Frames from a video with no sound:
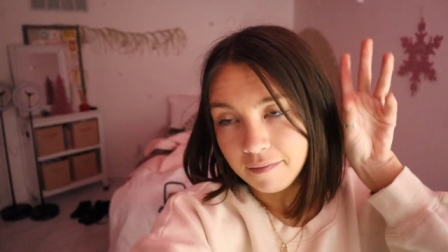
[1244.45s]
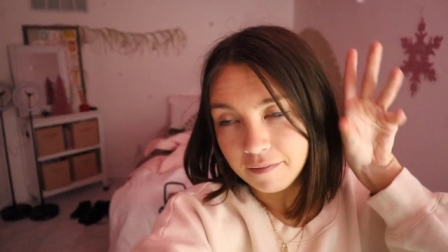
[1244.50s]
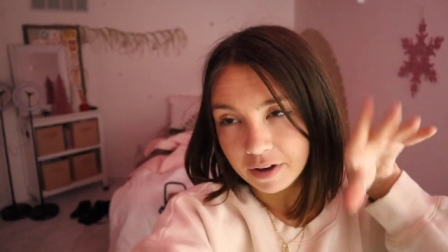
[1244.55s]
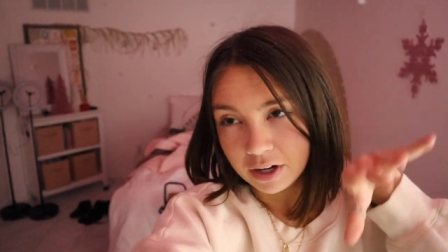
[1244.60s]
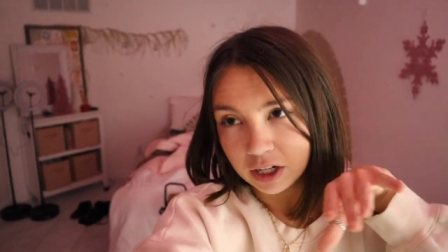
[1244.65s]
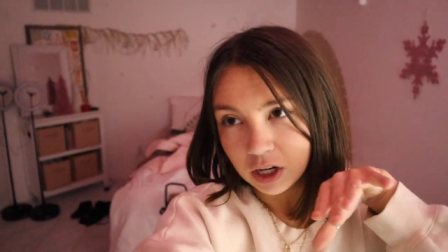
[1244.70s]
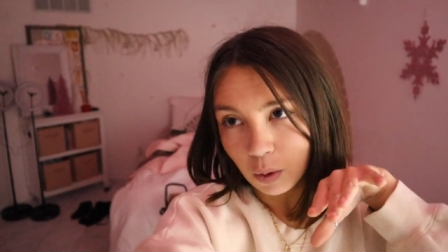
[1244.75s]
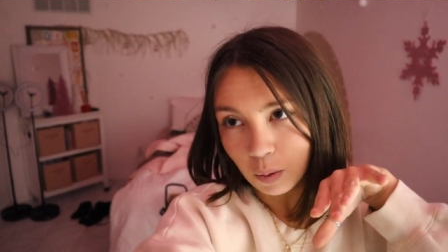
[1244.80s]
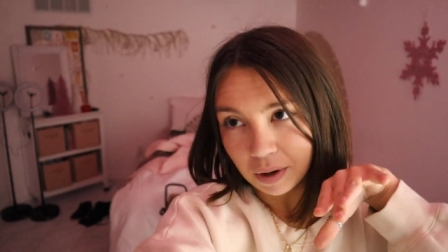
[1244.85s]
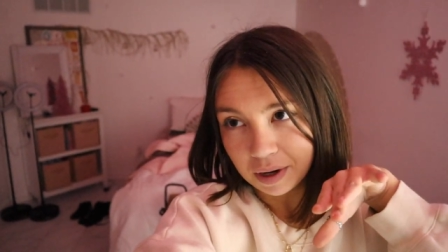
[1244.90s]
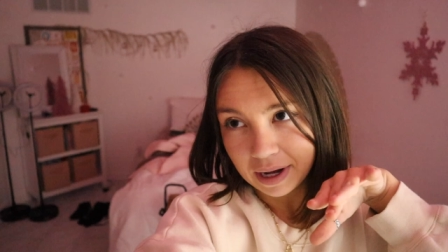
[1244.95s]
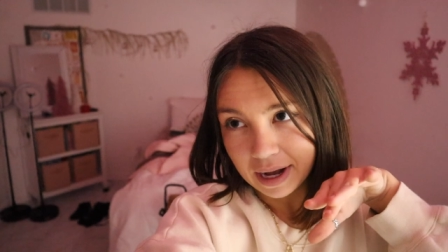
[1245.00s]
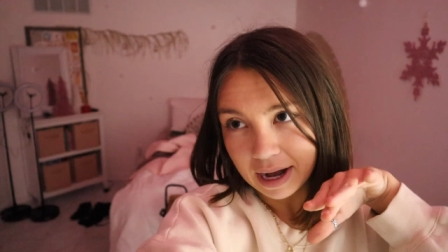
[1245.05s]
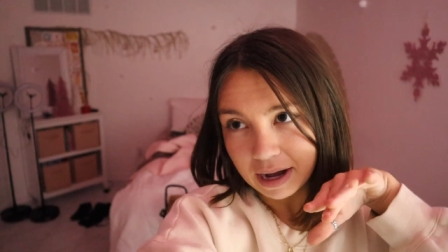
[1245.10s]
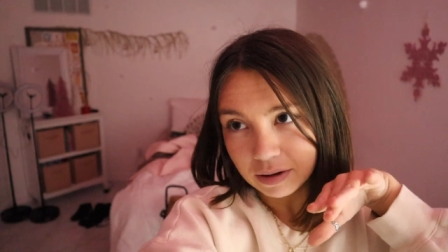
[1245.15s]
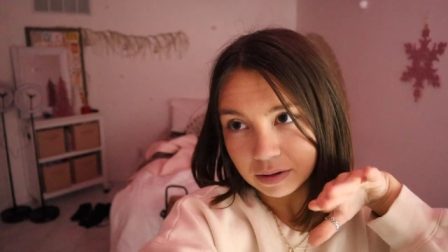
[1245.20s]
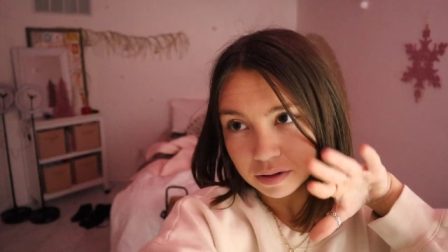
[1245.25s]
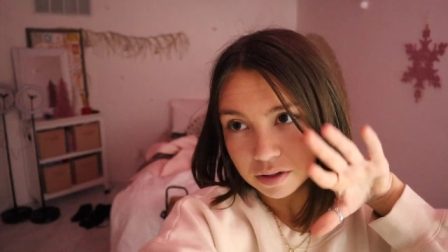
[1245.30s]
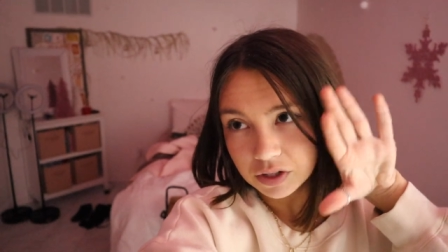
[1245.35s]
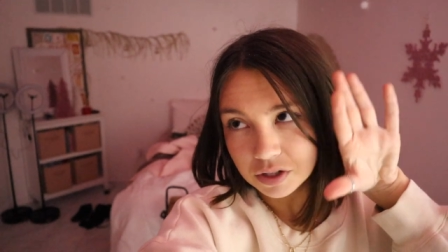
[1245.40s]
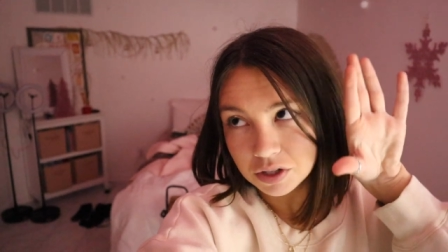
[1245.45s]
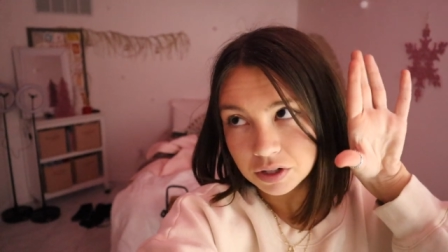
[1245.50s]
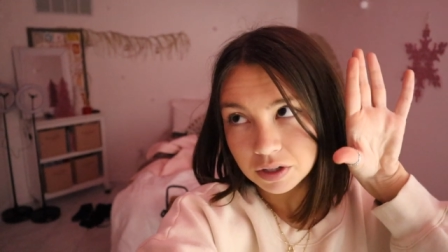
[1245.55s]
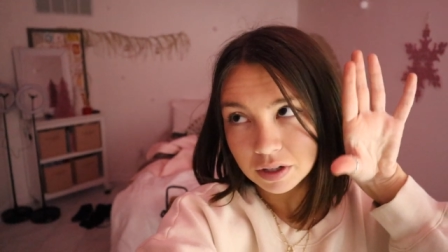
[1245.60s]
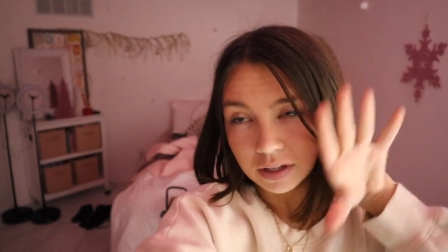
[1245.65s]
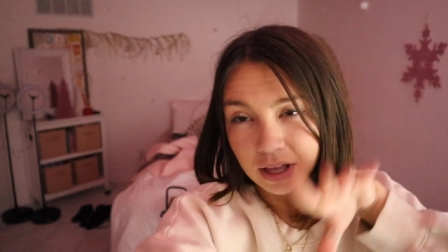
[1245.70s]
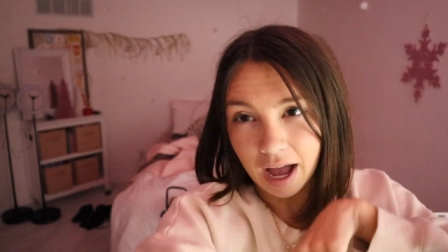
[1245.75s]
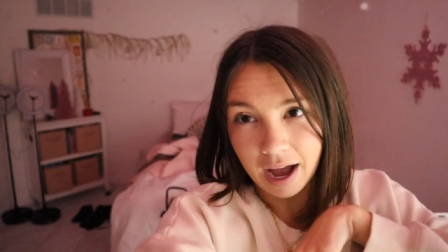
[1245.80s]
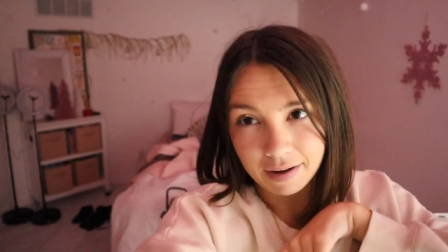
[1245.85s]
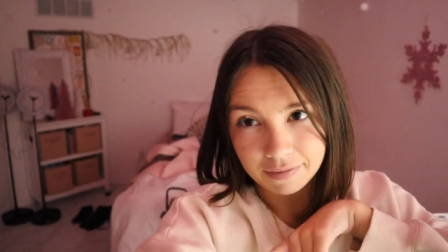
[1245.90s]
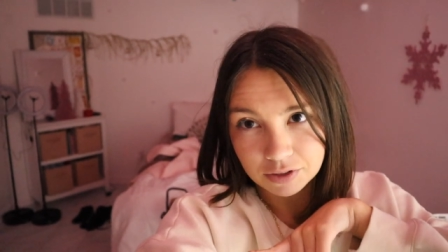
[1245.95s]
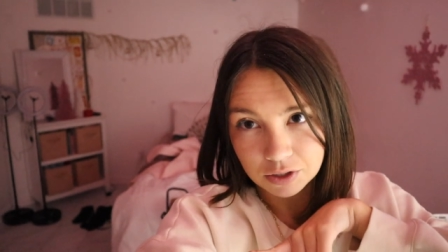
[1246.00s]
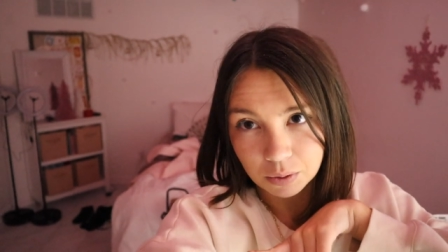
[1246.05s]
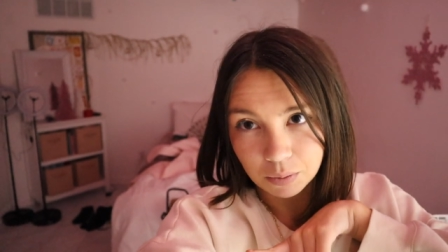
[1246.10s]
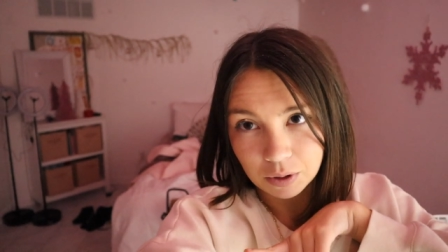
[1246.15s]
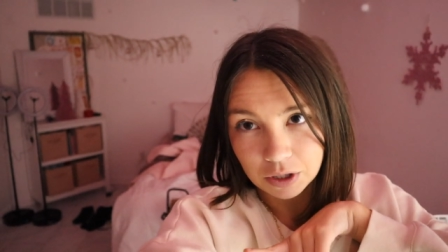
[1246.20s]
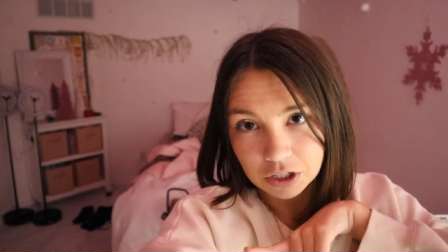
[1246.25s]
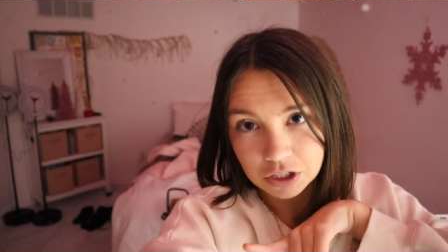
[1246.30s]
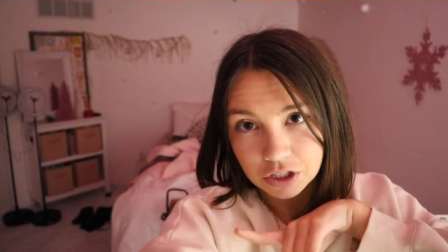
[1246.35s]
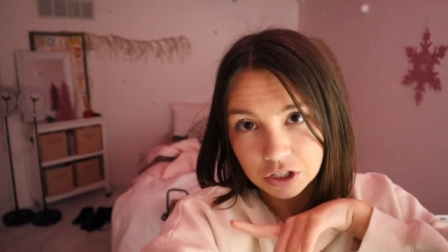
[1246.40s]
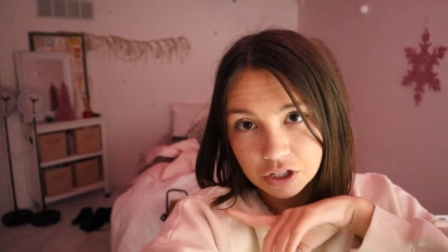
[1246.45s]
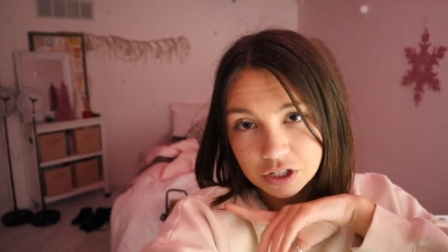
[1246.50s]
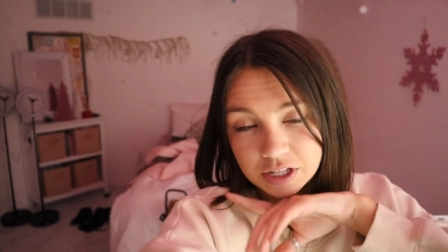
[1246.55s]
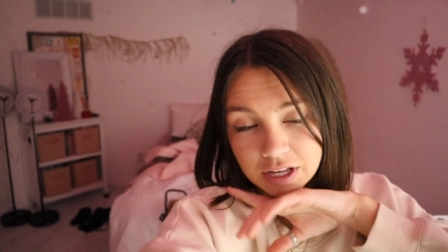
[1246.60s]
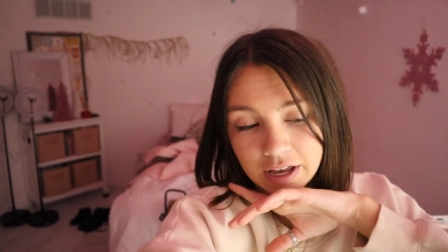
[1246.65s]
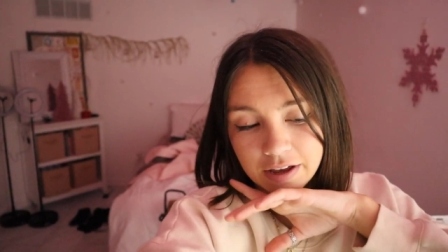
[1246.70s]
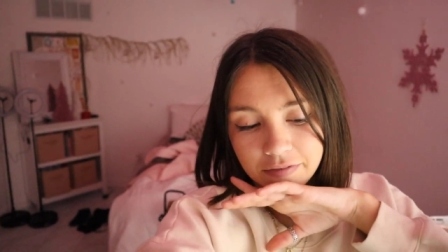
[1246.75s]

video workout afterwards